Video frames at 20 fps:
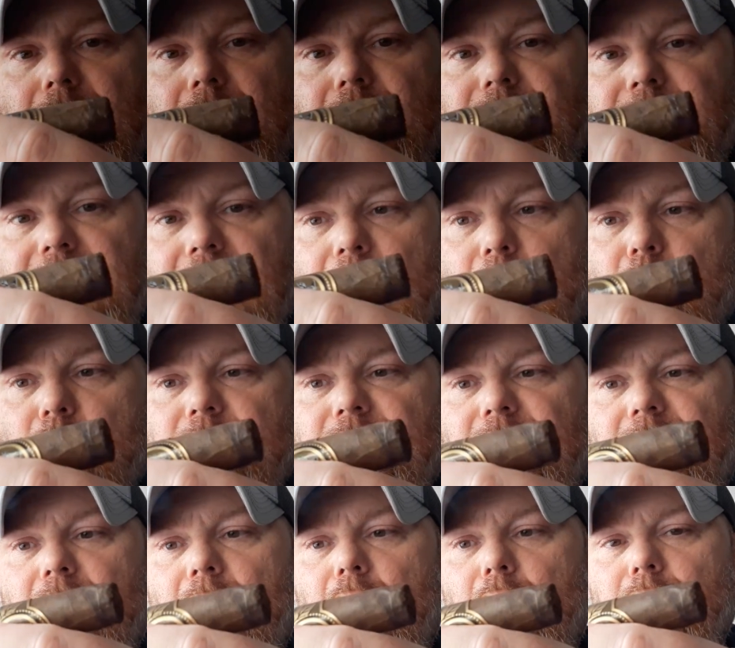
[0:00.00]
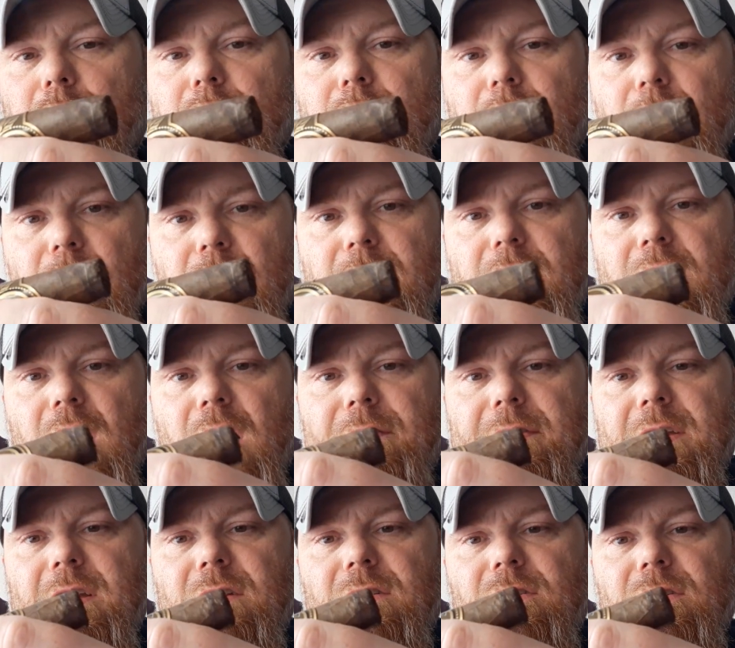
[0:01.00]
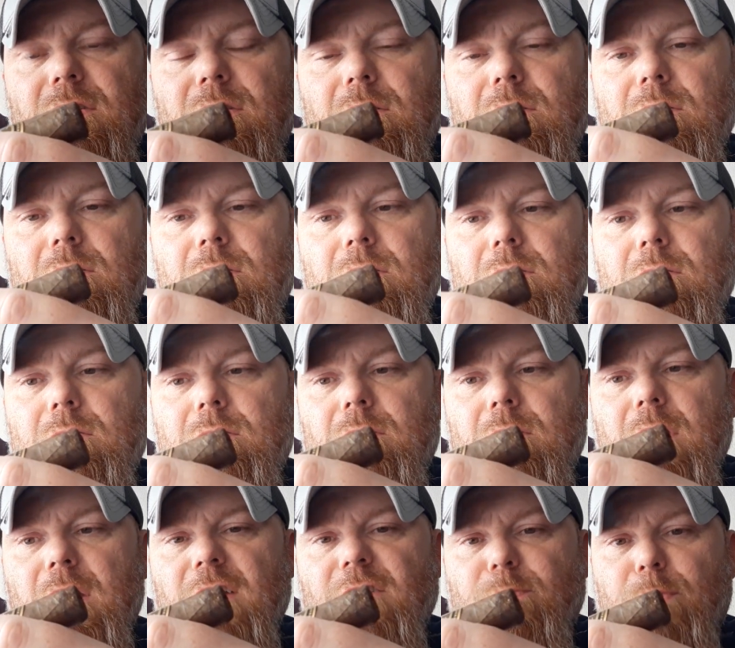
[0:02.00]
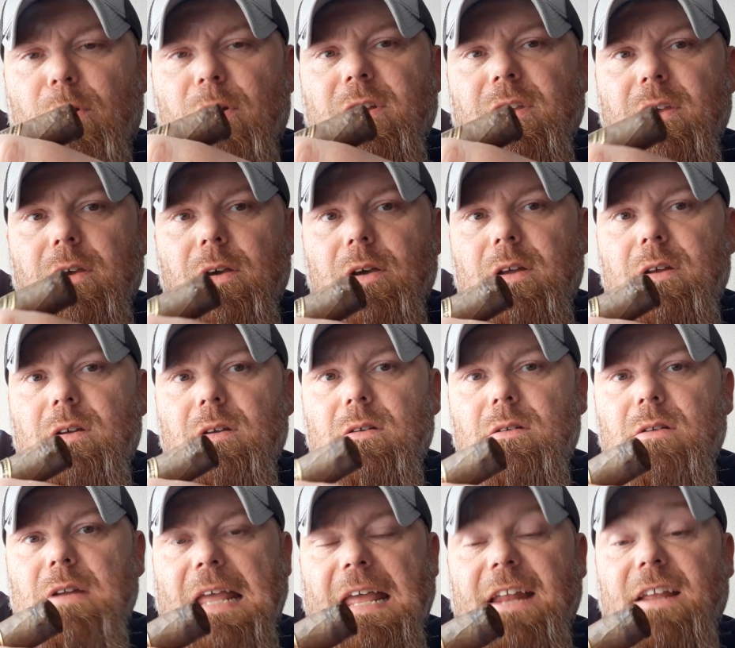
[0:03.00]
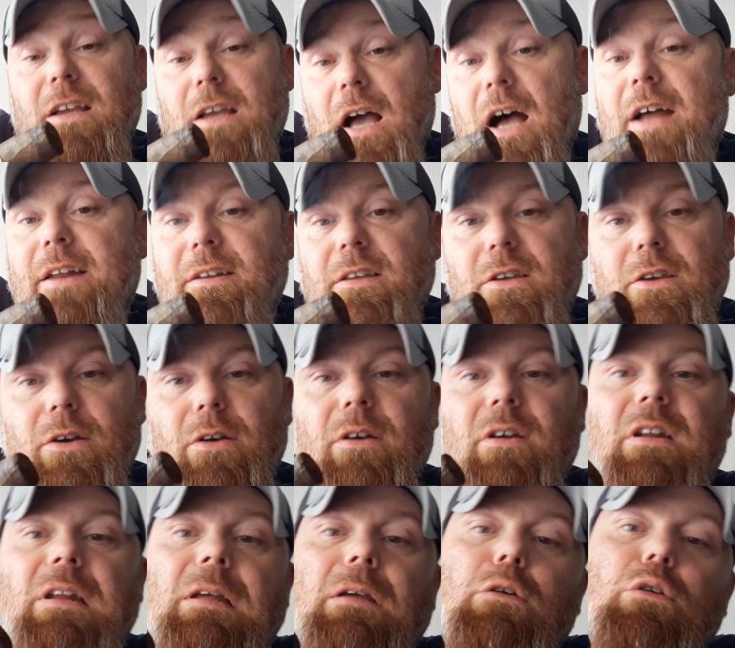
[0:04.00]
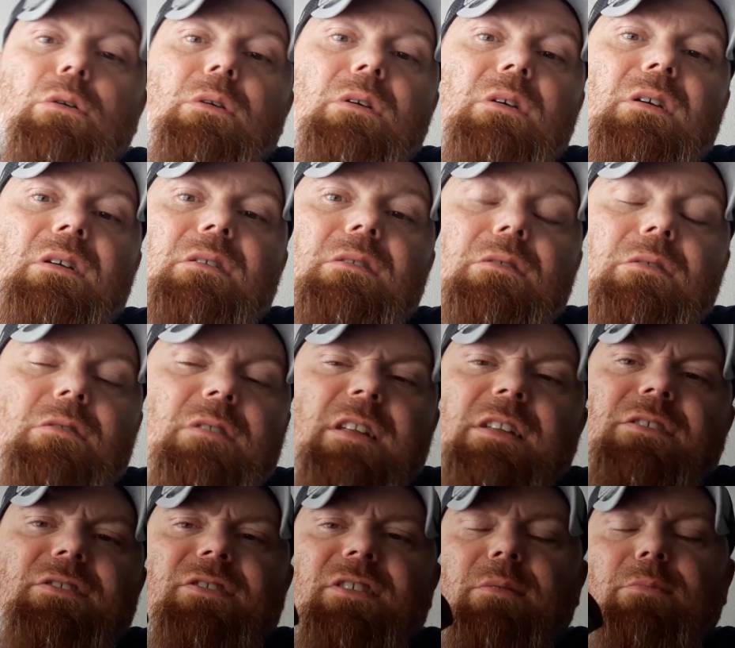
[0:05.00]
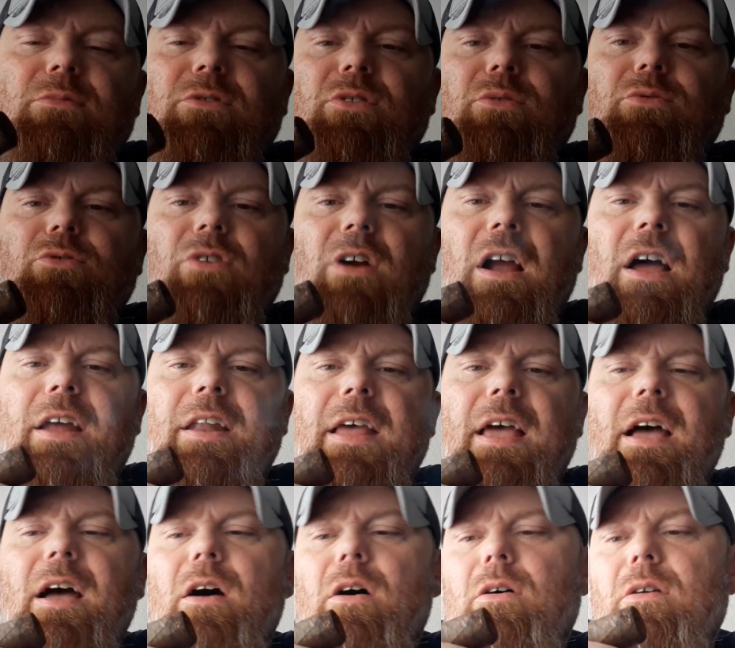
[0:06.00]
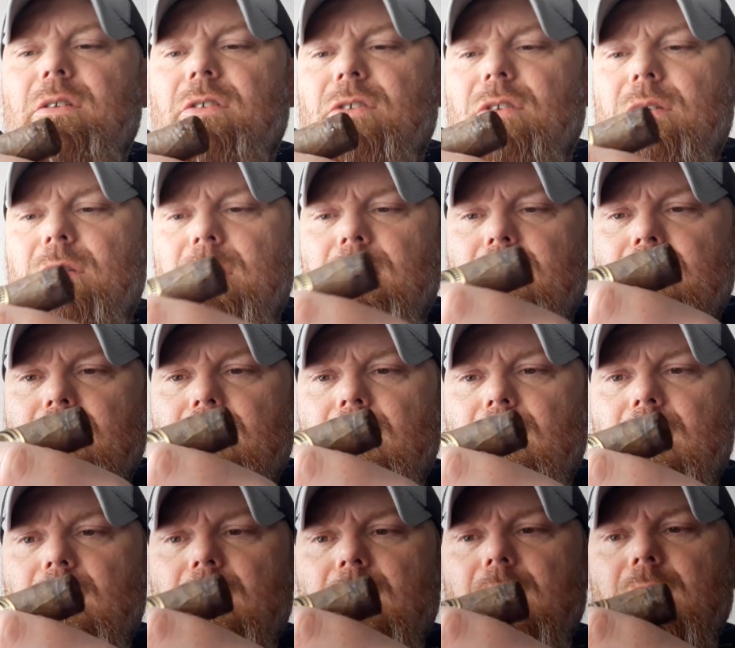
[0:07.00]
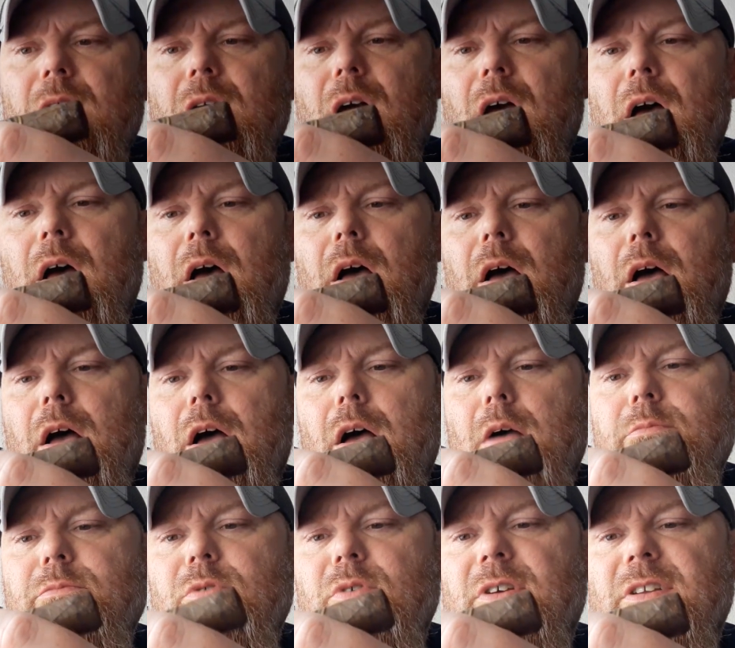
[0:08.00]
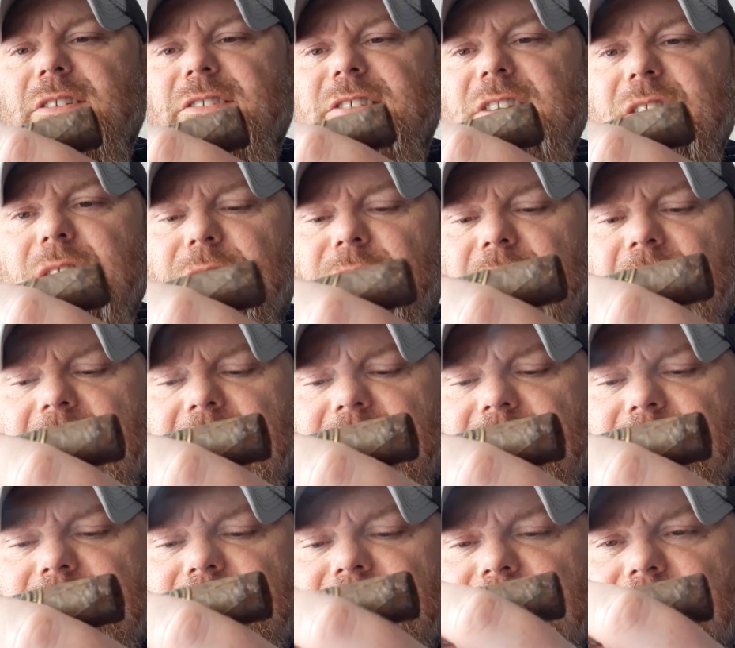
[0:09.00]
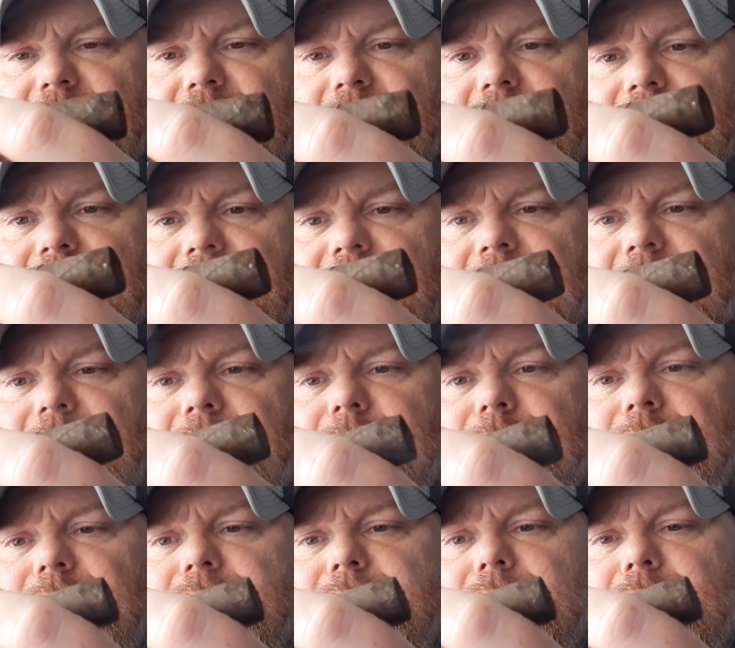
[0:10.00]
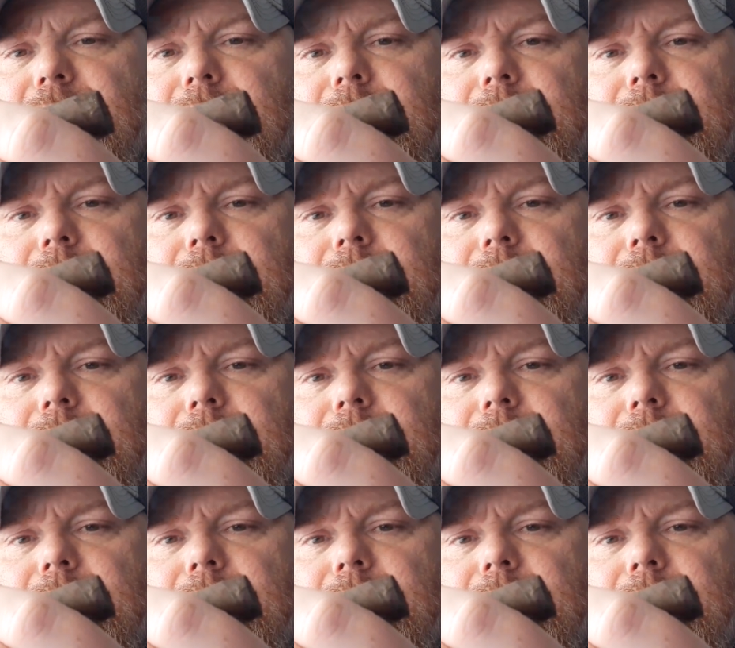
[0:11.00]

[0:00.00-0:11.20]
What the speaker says: The overall look of it is pretty good. It cut good. Didn't seem too dried out. You can see the veins in the leaves.